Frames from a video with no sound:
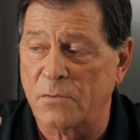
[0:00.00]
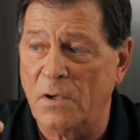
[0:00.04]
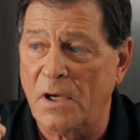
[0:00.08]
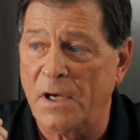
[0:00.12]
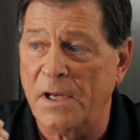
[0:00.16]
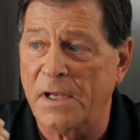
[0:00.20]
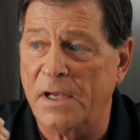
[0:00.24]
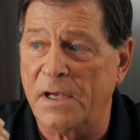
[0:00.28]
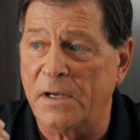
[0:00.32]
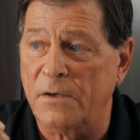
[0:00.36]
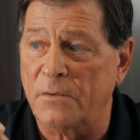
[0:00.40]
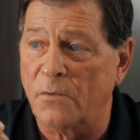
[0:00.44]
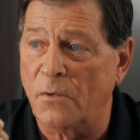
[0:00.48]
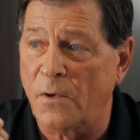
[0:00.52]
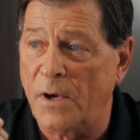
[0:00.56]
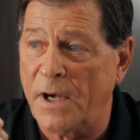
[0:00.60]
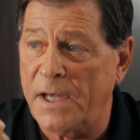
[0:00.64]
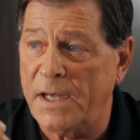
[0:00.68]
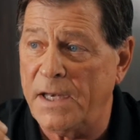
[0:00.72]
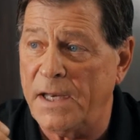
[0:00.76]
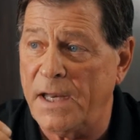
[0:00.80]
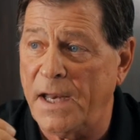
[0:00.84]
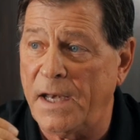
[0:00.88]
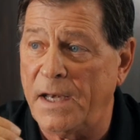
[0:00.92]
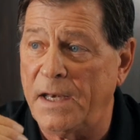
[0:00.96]
really getting
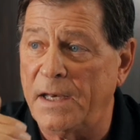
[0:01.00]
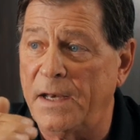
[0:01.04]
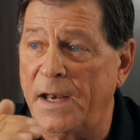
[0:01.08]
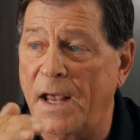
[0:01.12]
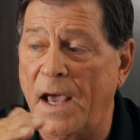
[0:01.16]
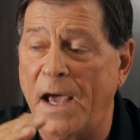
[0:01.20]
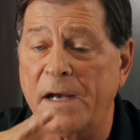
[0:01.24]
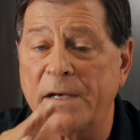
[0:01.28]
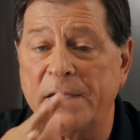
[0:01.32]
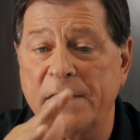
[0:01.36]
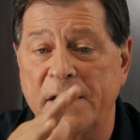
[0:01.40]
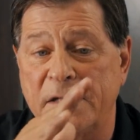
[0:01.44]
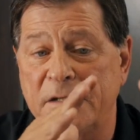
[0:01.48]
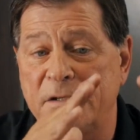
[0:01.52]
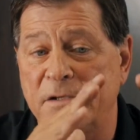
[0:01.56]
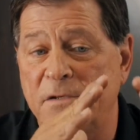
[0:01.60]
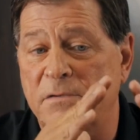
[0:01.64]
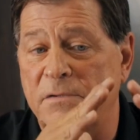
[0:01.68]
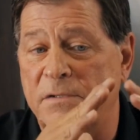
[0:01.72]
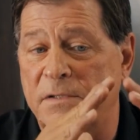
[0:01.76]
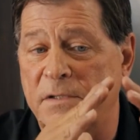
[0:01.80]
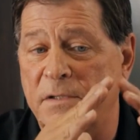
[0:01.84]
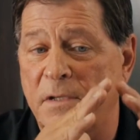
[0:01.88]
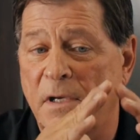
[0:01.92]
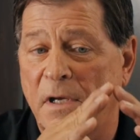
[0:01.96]
radiated on is
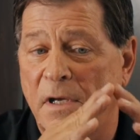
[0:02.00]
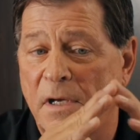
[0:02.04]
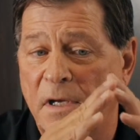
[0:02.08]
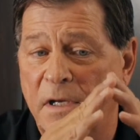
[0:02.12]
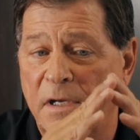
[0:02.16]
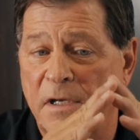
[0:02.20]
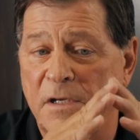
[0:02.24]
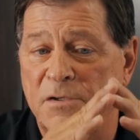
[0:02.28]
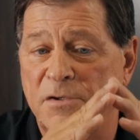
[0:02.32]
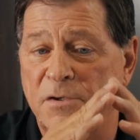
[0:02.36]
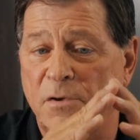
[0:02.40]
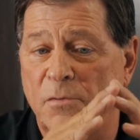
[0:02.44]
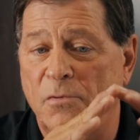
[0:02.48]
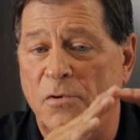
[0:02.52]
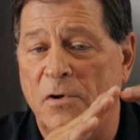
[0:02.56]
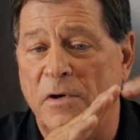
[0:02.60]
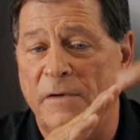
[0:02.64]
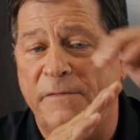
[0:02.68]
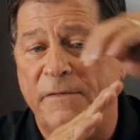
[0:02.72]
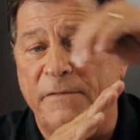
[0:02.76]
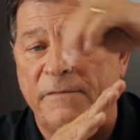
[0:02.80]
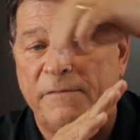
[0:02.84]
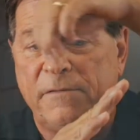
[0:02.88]
your roof.